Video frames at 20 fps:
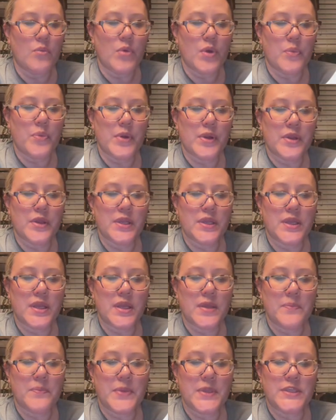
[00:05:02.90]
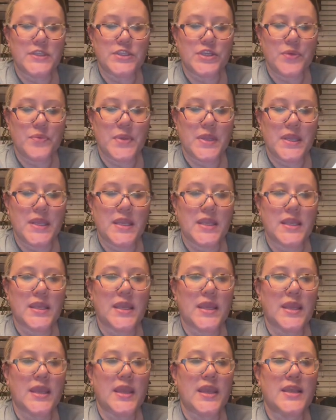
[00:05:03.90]
what we're going to be doing
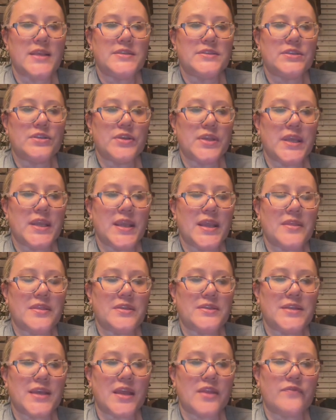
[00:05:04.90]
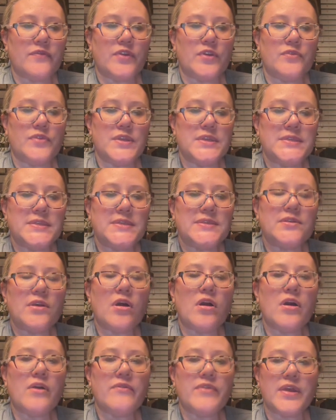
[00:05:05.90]
is looking at the data view. This is
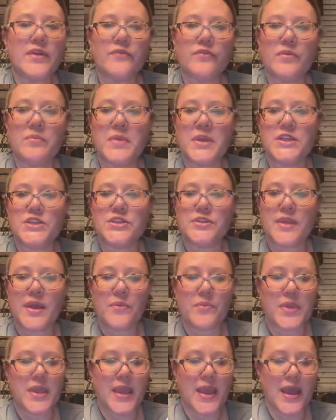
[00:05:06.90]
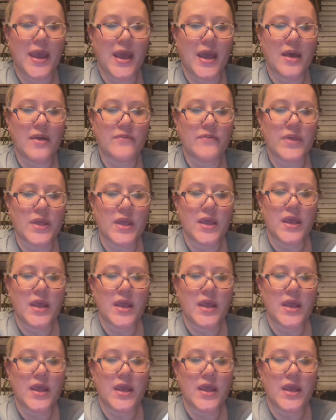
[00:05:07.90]
all the information that we have.